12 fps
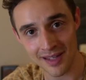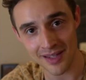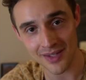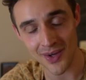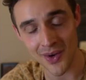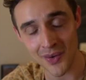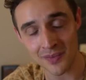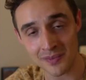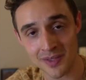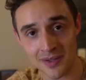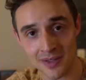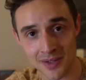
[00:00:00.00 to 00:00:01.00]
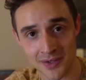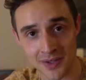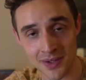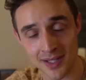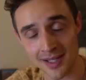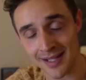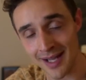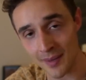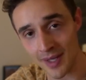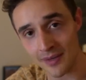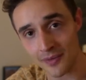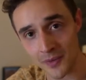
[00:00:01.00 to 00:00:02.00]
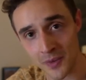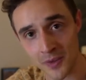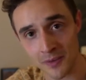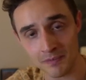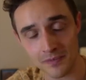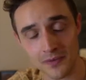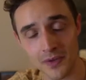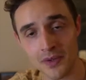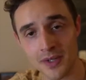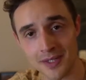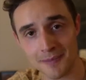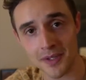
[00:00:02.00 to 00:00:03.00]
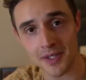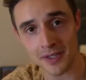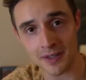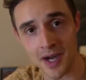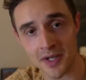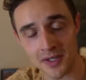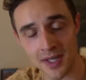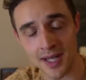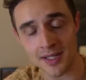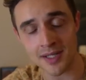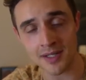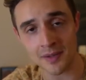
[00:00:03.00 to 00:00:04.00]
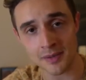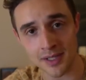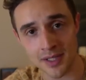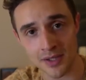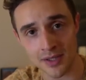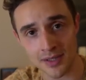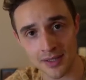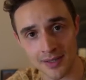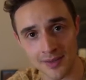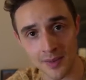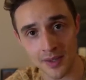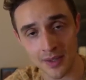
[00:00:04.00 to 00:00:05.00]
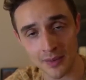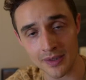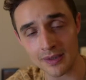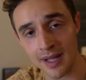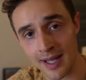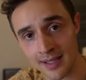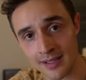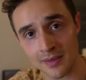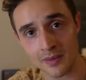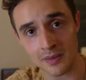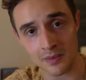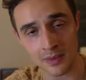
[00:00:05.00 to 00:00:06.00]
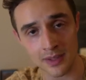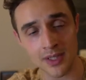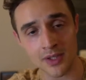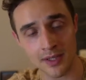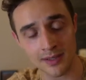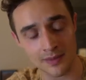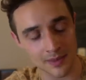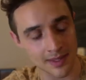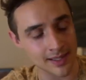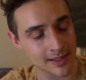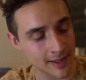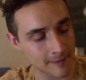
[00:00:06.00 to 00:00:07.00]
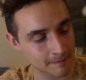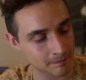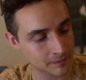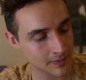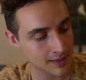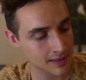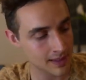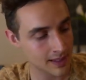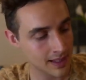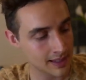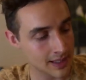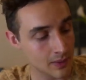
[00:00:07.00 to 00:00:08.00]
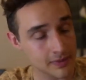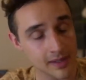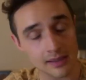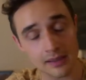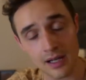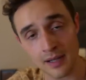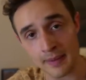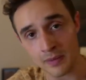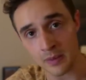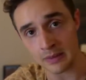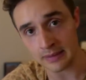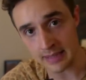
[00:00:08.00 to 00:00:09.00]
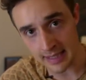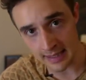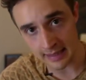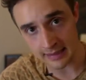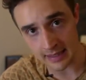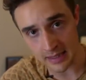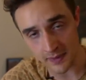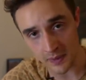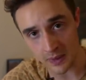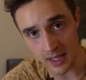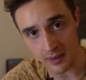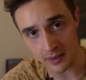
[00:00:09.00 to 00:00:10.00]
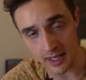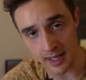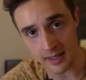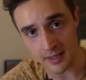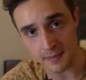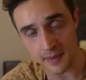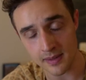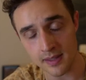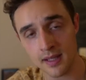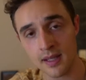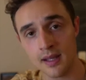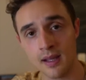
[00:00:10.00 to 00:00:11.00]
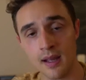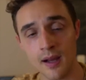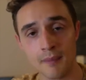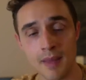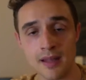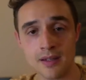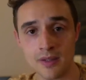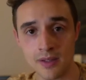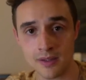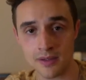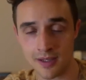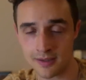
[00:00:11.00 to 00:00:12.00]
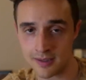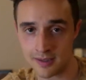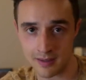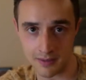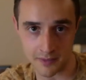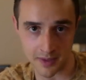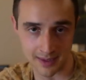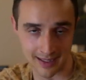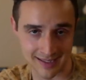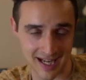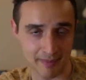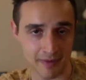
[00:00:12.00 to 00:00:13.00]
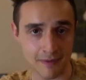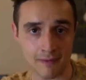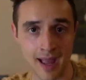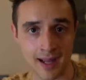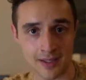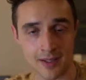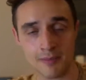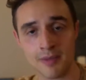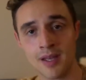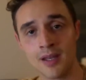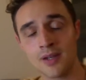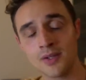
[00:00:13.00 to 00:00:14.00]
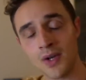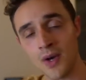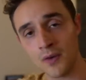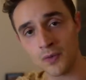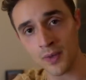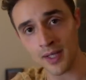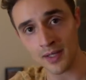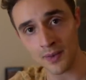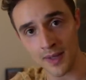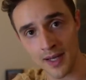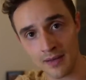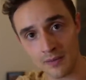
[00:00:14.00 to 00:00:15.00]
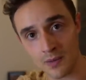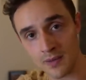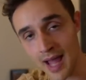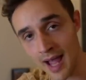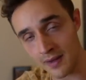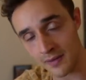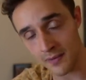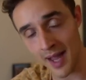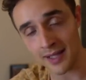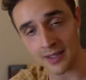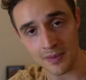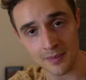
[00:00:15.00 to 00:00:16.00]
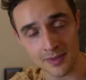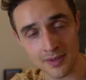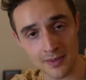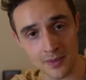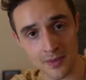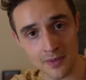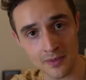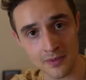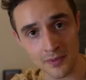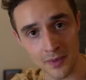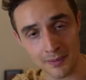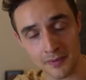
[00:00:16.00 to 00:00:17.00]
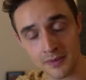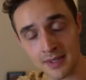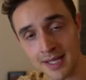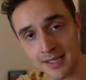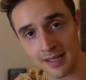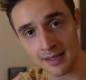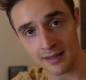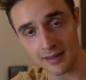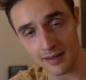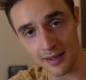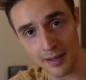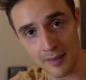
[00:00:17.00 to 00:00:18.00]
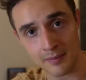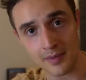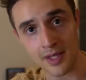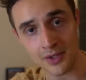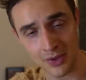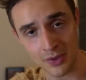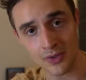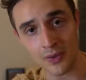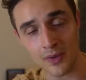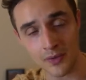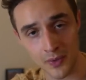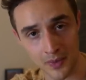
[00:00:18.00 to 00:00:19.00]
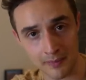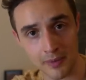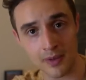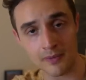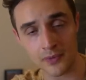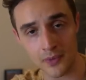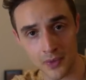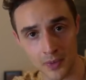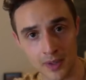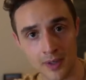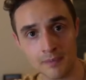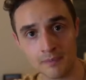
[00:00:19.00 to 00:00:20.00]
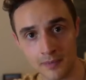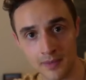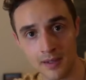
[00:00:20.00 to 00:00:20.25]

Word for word: So you can also look at it that way for, for these particular exercises in relations to working with clients and releasing. Now we've talked a lot about releasing things for clients, but um, nothing in the universe likes having a vacuum. So if we create vacuums through the form of releasing um, issues through our, through our, through our